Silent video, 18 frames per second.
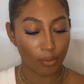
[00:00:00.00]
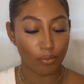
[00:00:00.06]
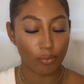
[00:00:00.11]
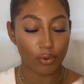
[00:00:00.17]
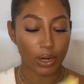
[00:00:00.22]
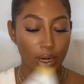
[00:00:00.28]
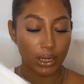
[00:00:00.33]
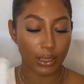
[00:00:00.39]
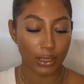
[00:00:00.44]

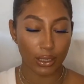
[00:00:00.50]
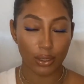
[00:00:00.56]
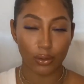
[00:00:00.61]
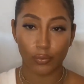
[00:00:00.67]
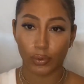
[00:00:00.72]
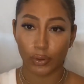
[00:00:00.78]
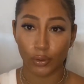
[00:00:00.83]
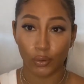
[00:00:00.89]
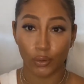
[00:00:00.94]
brightening
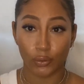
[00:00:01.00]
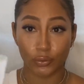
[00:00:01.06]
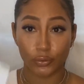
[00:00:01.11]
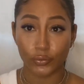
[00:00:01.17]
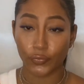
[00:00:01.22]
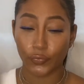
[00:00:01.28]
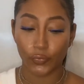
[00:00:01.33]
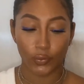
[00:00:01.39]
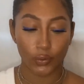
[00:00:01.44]
with gold
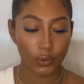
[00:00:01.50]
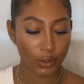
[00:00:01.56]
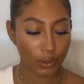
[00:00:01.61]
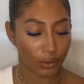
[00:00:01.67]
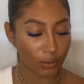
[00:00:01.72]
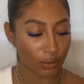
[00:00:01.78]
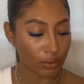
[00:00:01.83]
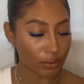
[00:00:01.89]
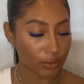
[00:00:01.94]

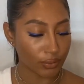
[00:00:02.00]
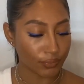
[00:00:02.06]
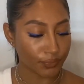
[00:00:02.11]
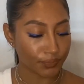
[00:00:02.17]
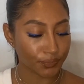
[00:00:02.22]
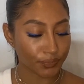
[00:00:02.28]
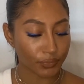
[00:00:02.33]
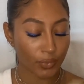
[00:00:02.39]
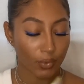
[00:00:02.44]
foil,
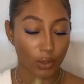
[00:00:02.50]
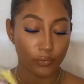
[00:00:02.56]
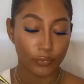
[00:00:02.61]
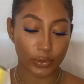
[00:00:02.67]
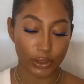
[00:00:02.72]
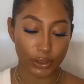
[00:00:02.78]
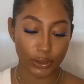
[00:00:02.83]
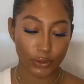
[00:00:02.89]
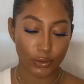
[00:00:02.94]

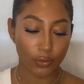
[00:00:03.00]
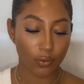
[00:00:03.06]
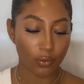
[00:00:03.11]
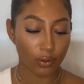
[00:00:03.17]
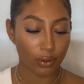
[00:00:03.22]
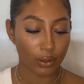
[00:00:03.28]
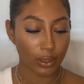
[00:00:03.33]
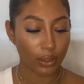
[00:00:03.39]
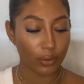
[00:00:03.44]

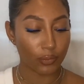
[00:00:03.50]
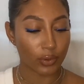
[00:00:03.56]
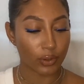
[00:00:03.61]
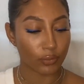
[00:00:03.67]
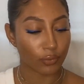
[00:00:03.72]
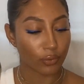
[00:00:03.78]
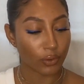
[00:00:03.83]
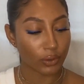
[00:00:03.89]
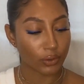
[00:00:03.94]
restoring
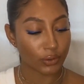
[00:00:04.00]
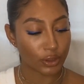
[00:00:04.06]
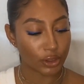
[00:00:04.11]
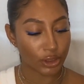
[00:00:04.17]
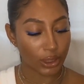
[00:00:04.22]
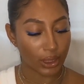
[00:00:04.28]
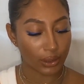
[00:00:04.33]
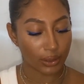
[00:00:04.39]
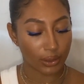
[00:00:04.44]
with royal
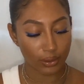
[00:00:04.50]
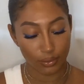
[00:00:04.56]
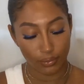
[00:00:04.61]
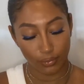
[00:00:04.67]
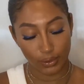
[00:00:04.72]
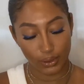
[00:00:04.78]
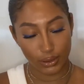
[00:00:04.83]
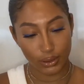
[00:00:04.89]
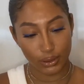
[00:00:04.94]
jelly. Oh,
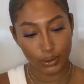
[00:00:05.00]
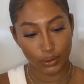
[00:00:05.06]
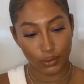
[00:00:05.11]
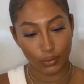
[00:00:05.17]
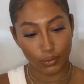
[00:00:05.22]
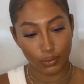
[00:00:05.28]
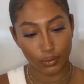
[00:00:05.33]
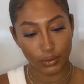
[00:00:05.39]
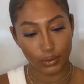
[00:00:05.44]
this is
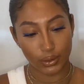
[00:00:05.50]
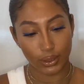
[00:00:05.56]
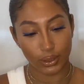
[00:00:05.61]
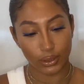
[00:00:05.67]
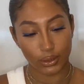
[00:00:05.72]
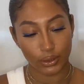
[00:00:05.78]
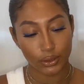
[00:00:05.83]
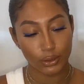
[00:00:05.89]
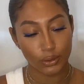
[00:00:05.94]
cool. It's like
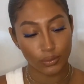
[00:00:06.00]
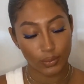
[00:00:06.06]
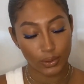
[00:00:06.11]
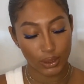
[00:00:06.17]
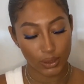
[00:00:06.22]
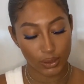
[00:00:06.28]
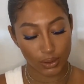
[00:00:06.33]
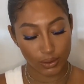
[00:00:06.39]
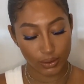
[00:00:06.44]
a
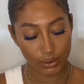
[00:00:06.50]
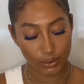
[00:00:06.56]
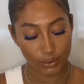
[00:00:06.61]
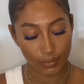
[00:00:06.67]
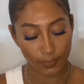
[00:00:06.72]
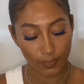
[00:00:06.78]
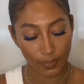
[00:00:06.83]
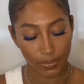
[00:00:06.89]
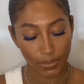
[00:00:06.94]
2-piece.
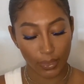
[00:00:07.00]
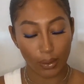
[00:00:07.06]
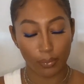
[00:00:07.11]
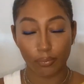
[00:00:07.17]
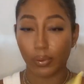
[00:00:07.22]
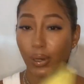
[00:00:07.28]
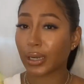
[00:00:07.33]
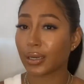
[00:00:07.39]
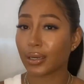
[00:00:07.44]

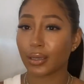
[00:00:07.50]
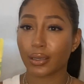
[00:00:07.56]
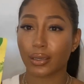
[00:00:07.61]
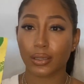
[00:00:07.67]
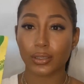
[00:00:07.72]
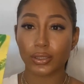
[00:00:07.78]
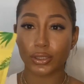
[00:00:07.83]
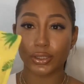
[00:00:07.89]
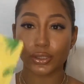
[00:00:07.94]
Brightening
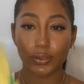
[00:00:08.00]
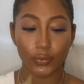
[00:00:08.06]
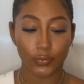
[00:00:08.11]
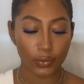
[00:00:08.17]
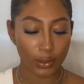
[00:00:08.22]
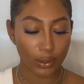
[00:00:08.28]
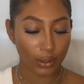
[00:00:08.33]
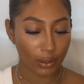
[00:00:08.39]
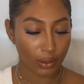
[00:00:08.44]
and
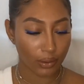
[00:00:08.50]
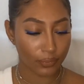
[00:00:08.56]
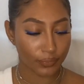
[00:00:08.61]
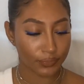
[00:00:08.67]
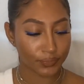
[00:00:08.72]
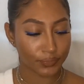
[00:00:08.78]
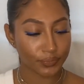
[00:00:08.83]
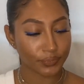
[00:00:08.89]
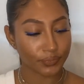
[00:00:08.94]
soothing,